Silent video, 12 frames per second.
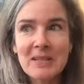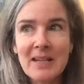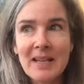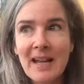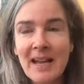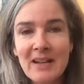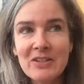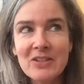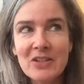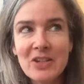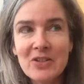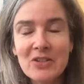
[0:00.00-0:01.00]
Like, how does
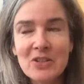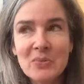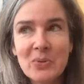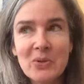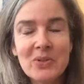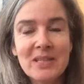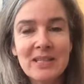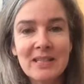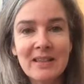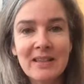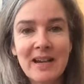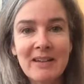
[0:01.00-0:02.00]
yoga support us
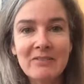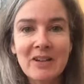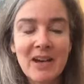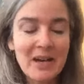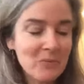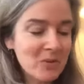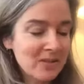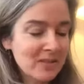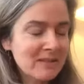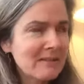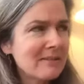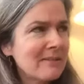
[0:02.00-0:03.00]
in that, right?
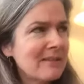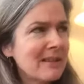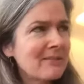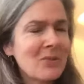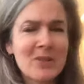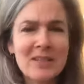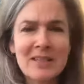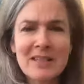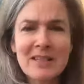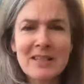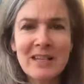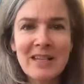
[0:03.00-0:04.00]
What's
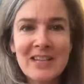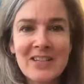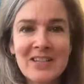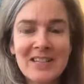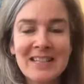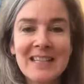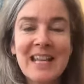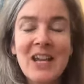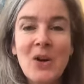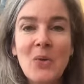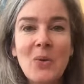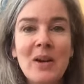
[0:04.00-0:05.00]
the connection?
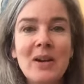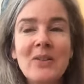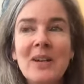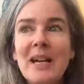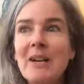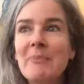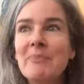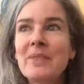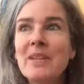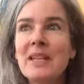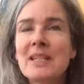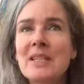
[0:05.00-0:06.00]
Well,
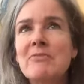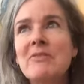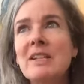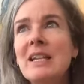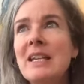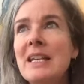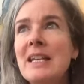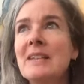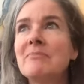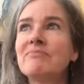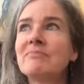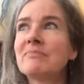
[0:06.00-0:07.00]
it's really
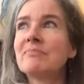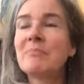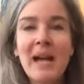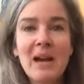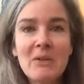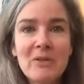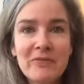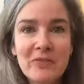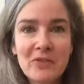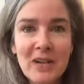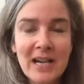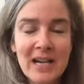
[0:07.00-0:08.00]

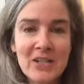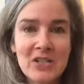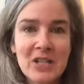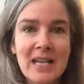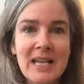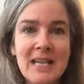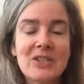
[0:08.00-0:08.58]
powerful, actually.